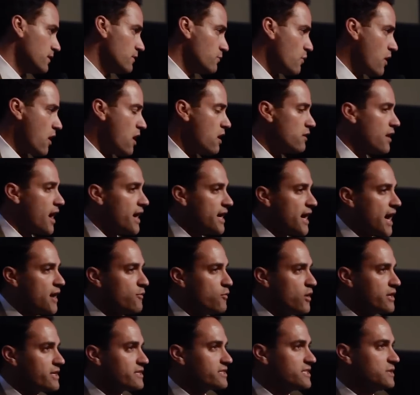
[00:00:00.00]
I
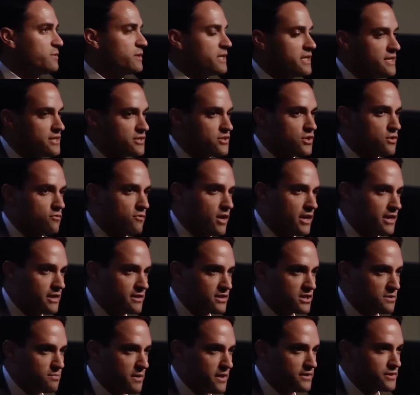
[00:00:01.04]
want to see what it is to run a
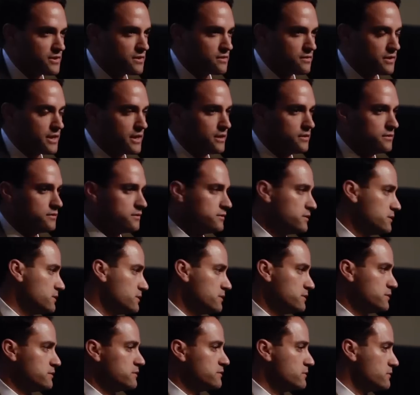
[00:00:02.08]
dispensary.
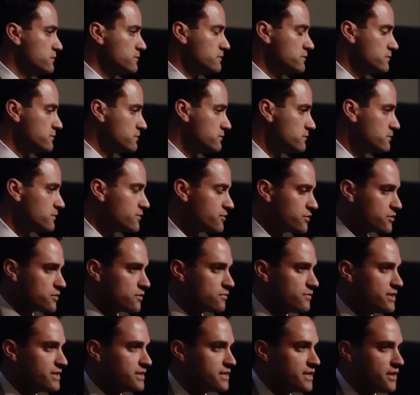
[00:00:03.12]
It's a
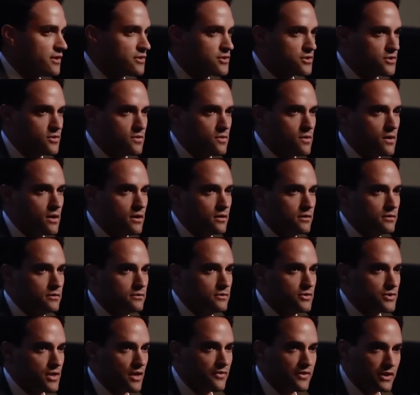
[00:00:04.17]
retail store.
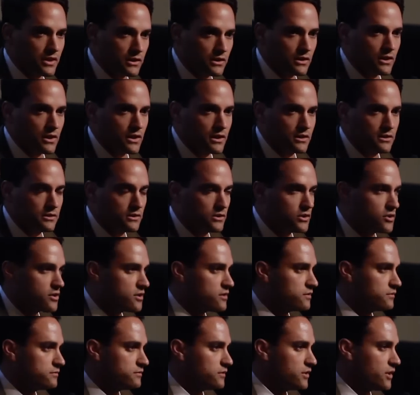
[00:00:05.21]
There's nothing to
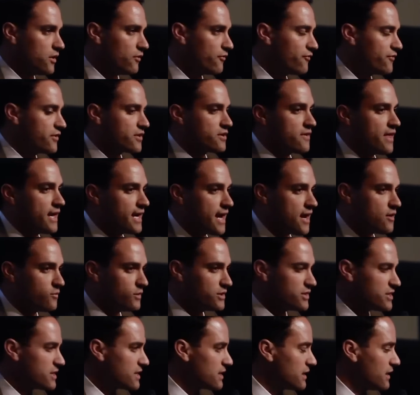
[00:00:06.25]
learn. Figure that out
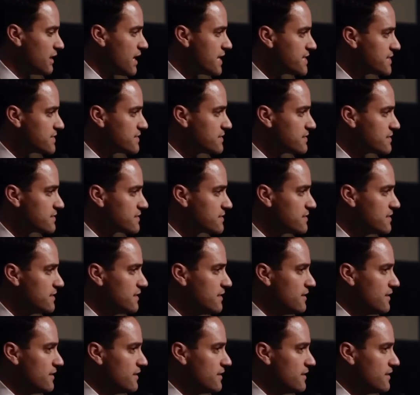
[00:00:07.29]
once you get a license.